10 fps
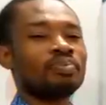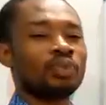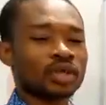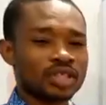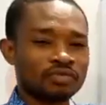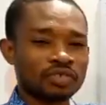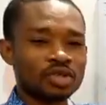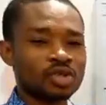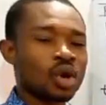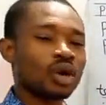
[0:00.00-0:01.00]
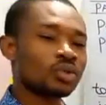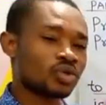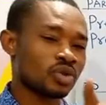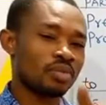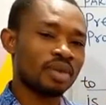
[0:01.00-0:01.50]
important for you to
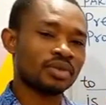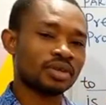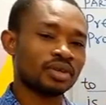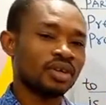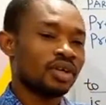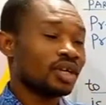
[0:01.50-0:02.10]
always remember.